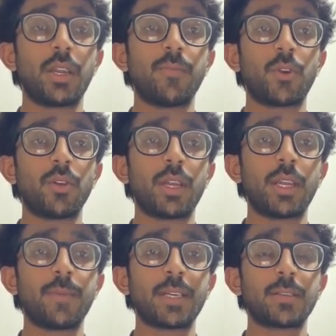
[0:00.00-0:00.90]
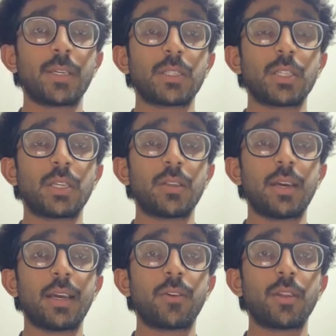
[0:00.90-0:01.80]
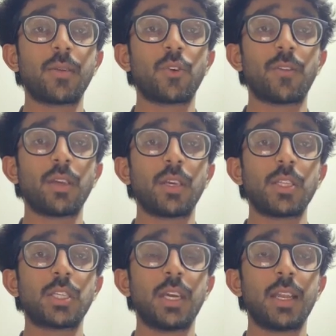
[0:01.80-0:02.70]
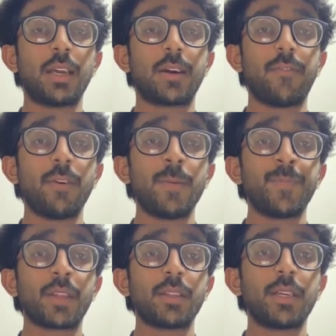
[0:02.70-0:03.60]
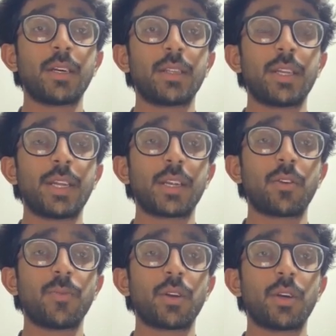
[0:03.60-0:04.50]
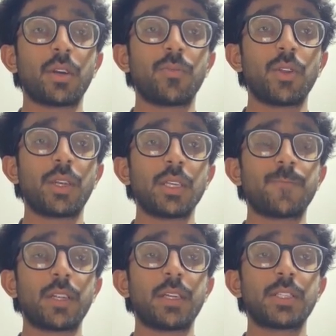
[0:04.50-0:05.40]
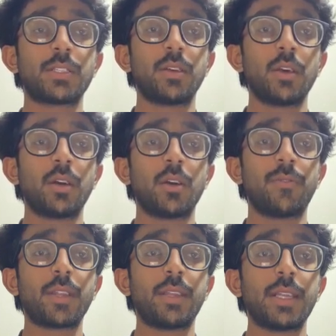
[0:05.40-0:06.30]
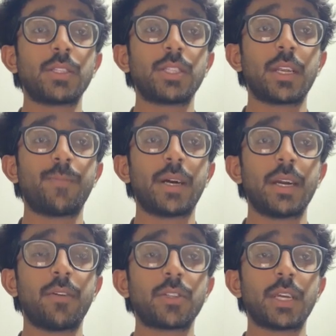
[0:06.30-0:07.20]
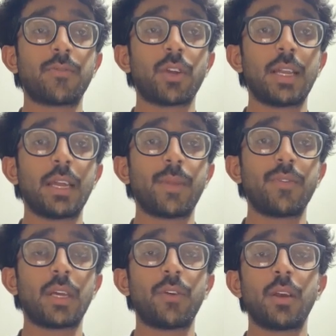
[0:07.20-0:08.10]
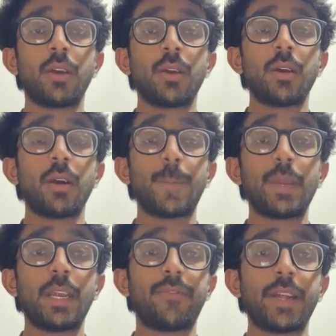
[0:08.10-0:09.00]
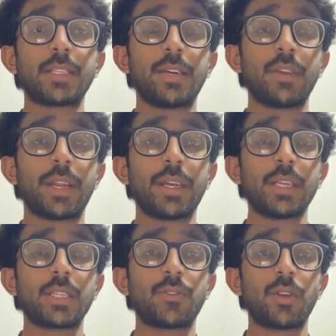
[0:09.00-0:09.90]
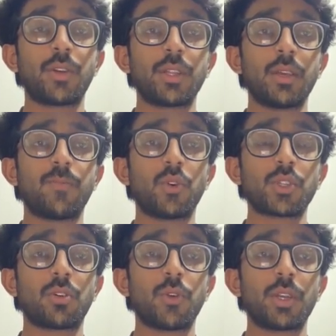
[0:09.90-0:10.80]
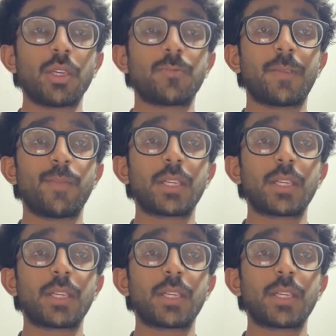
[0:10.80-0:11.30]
modularity maximization algorithm on each yearly graph. The detected communities were then checked for alignment with our predefined 7 categories. In 2023, most communities were